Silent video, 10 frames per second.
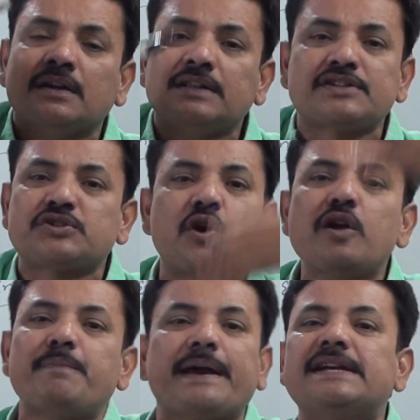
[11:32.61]
The
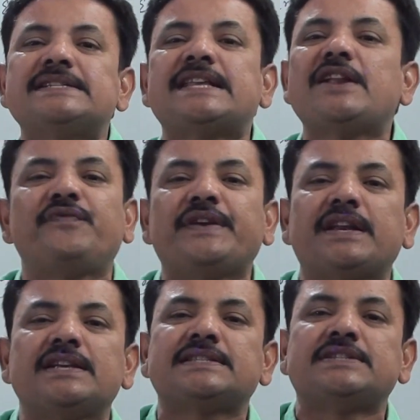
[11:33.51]
stone by itself, it
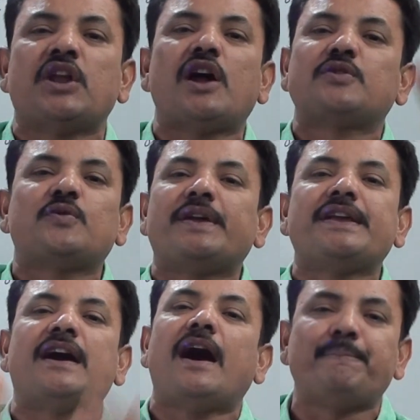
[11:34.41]
is not
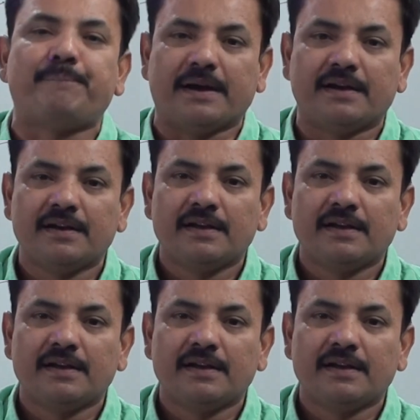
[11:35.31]
going up.